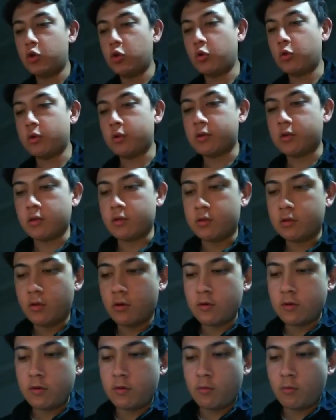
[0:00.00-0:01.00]
So let's get
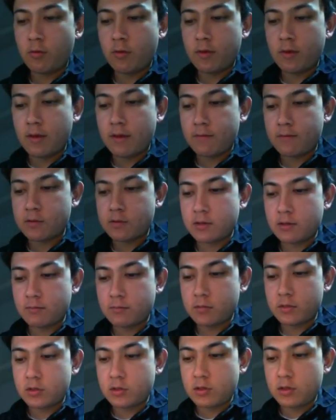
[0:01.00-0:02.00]
started with
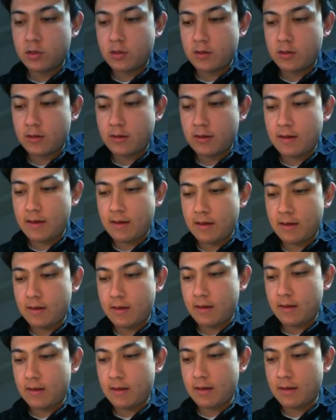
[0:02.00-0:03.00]
FSMs.
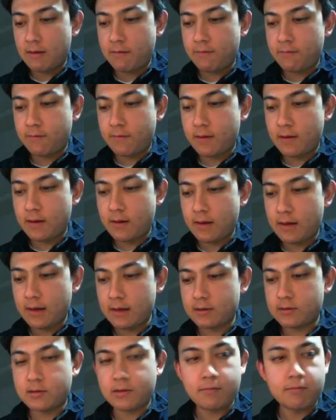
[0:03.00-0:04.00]

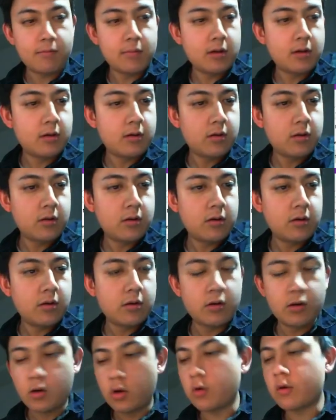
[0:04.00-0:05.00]
FSM.
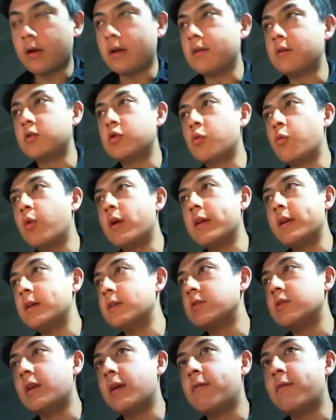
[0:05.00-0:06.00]
Okay, so
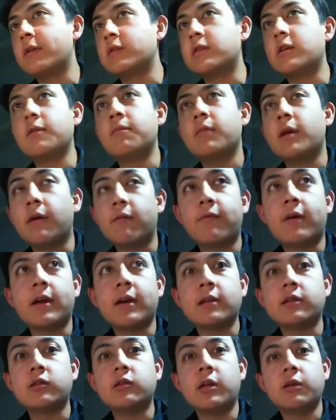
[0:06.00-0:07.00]
what is an FSM? A
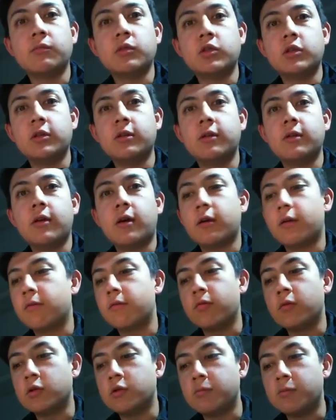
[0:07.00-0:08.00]
finite state machine,
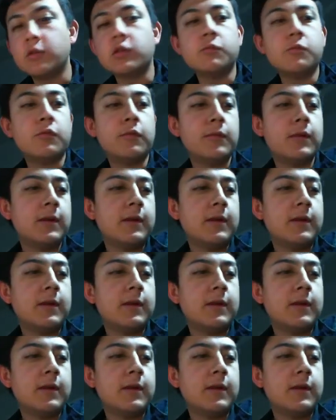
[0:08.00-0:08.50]
not a free speech